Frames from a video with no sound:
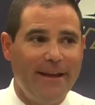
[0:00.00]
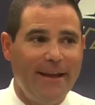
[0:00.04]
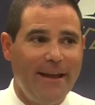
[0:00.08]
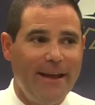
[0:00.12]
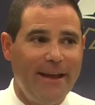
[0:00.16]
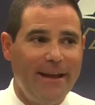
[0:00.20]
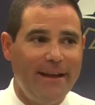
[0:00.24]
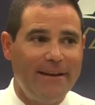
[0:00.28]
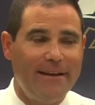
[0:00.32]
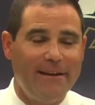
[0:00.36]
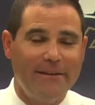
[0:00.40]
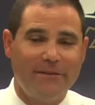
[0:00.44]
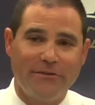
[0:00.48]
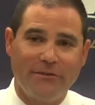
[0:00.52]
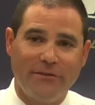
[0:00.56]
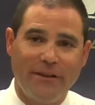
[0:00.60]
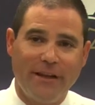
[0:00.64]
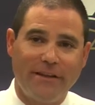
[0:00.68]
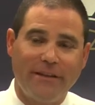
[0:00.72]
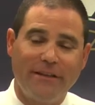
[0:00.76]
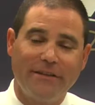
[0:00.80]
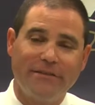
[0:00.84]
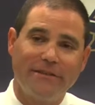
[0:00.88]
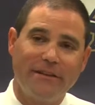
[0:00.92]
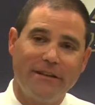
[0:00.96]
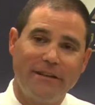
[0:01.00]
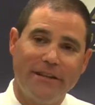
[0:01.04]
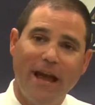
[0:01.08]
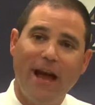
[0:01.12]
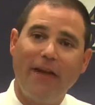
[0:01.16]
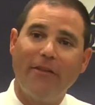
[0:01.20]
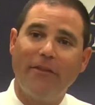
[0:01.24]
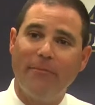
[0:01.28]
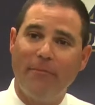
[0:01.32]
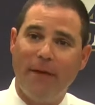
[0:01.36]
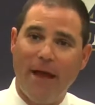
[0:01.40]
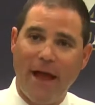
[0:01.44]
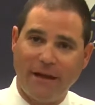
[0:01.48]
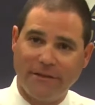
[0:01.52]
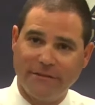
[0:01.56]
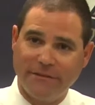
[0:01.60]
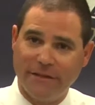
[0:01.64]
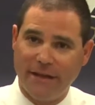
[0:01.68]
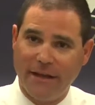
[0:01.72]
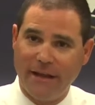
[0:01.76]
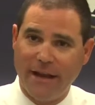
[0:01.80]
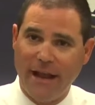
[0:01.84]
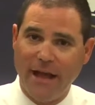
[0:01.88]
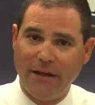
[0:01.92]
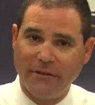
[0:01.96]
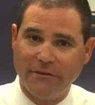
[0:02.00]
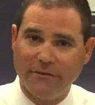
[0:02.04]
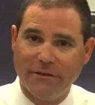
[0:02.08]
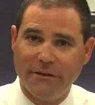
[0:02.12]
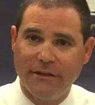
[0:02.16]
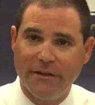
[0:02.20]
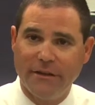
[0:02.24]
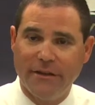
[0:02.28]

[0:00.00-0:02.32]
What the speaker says: And so that doesn't allow the backs to get out.